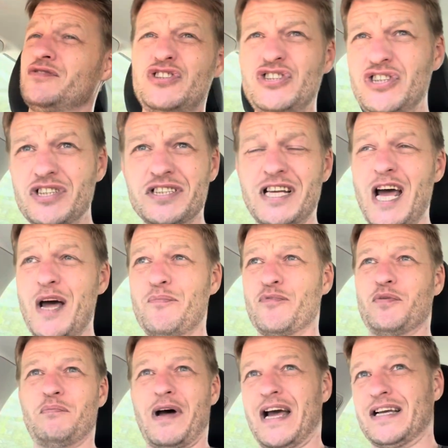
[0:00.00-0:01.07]
just happen to
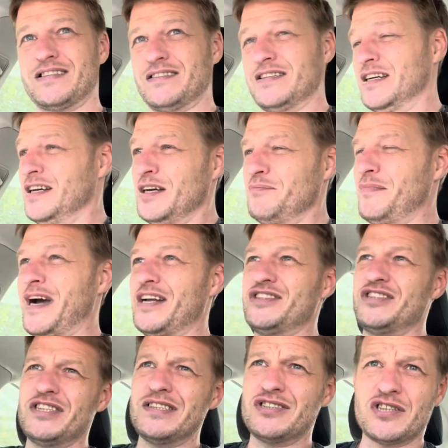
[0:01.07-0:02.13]
match
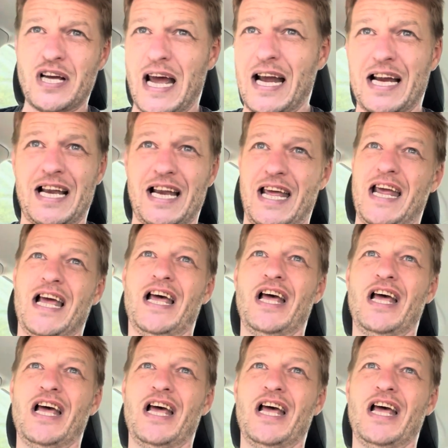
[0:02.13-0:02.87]
exactly,